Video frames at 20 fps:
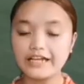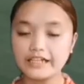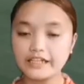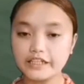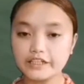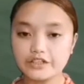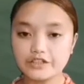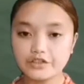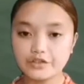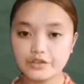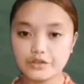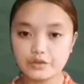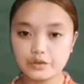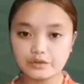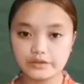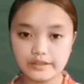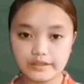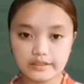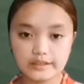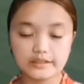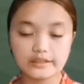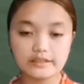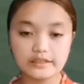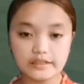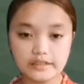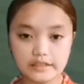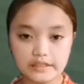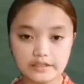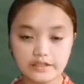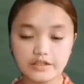Each student
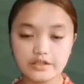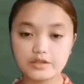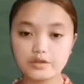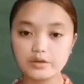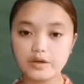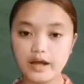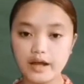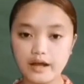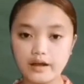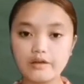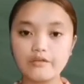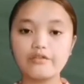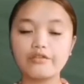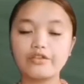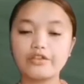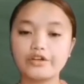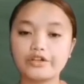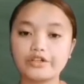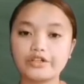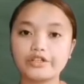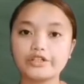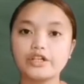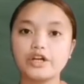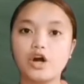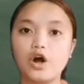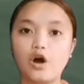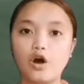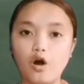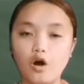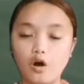needs to have their
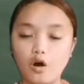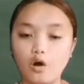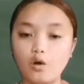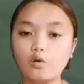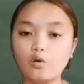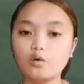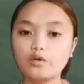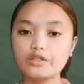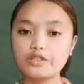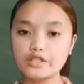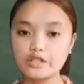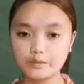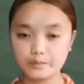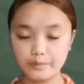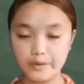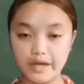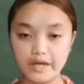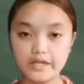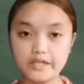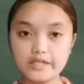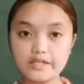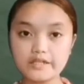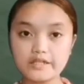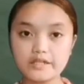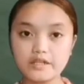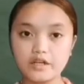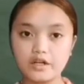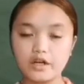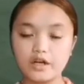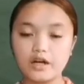own space
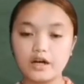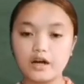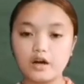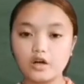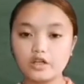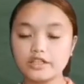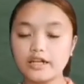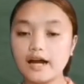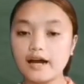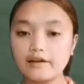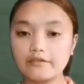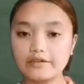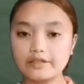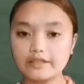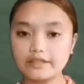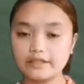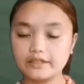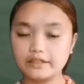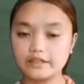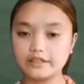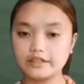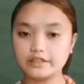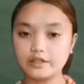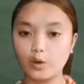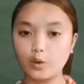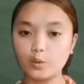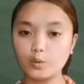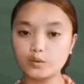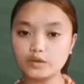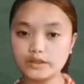or have it in their
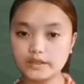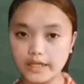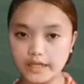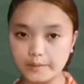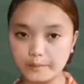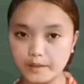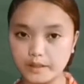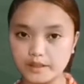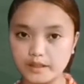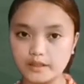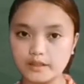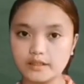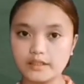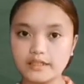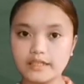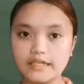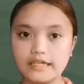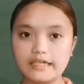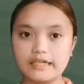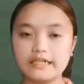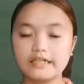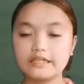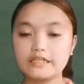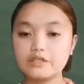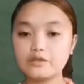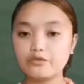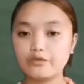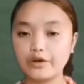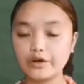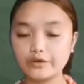own table it
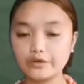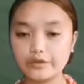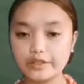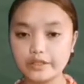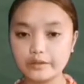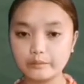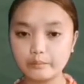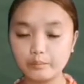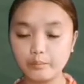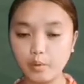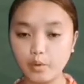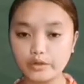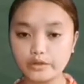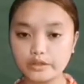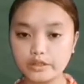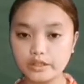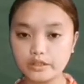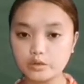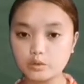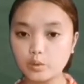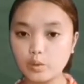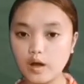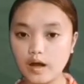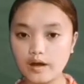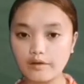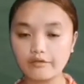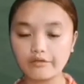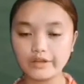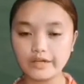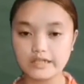is very important to
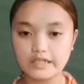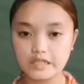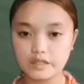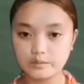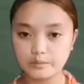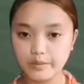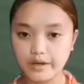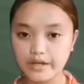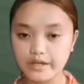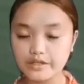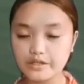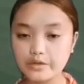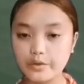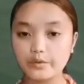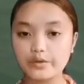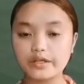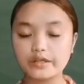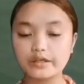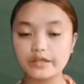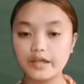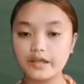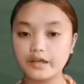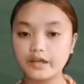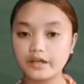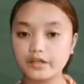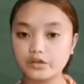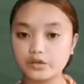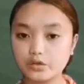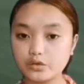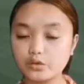have that space so that they
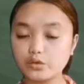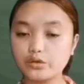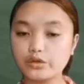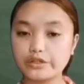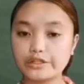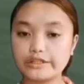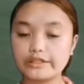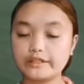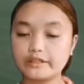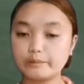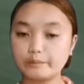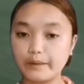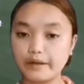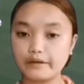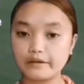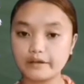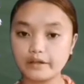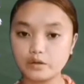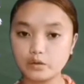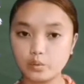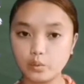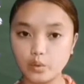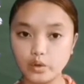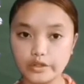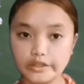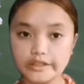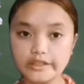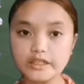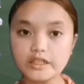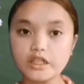can do their independent
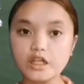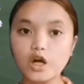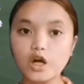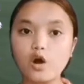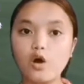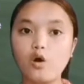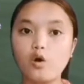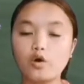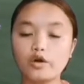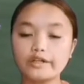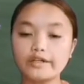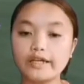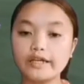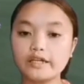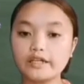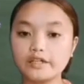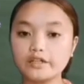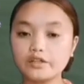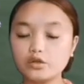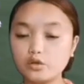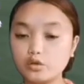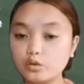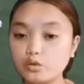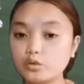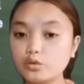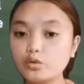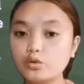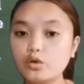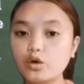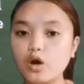work or they can
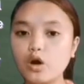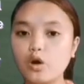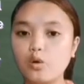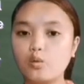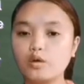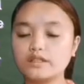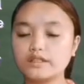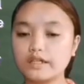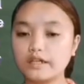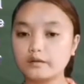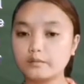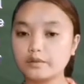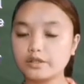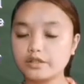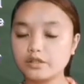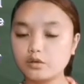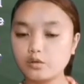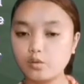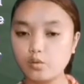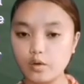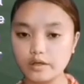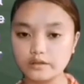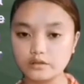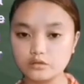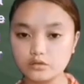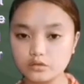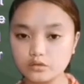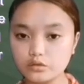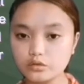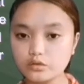do whatever they want
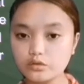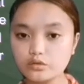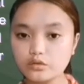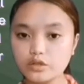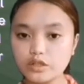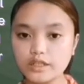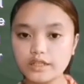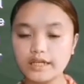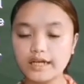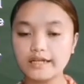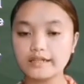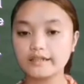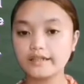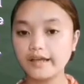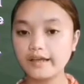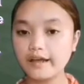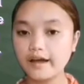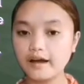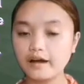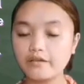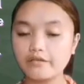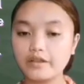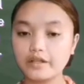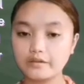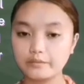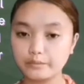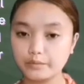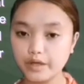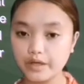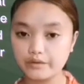to do and they have
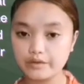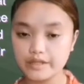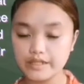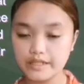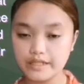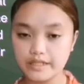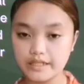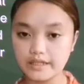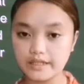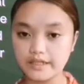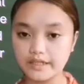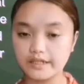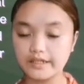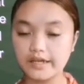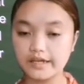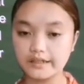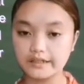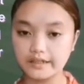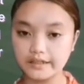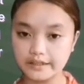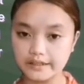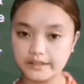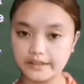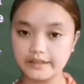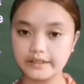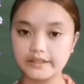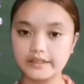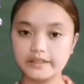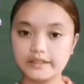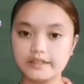their privacy that they need
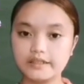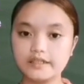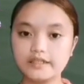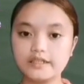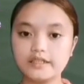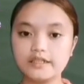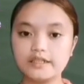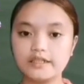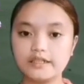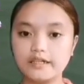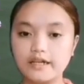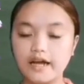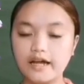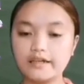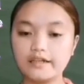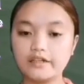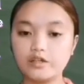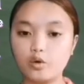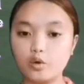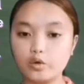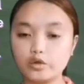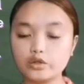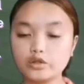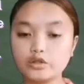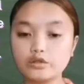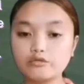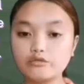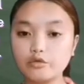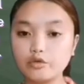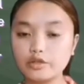and in
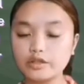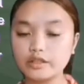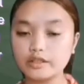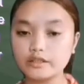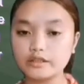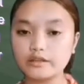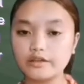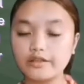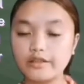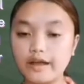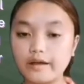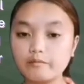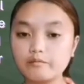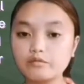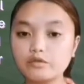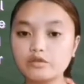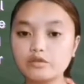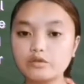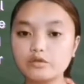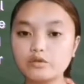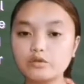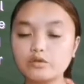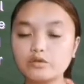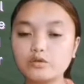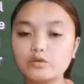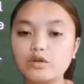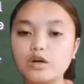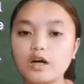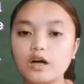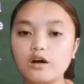order for them
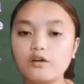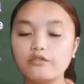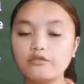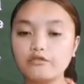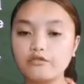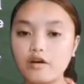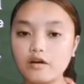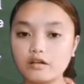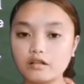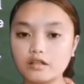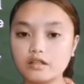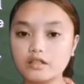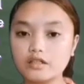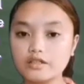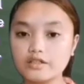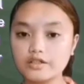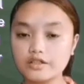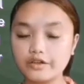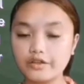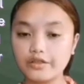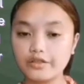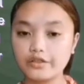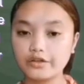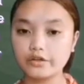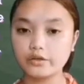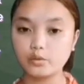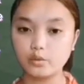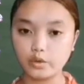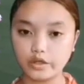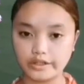to focus on
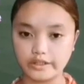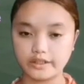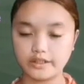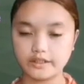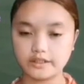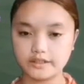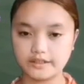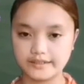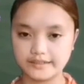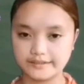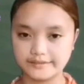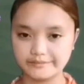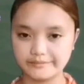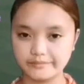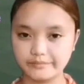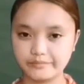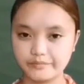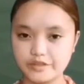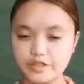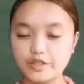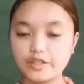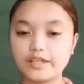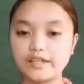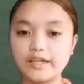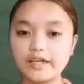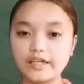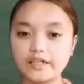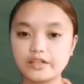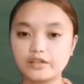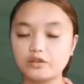their work so that
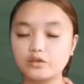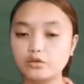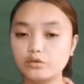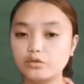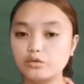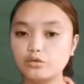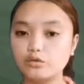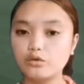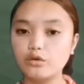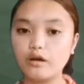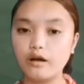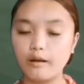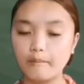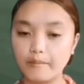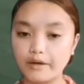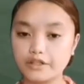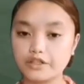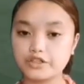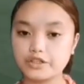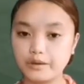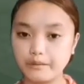they can do much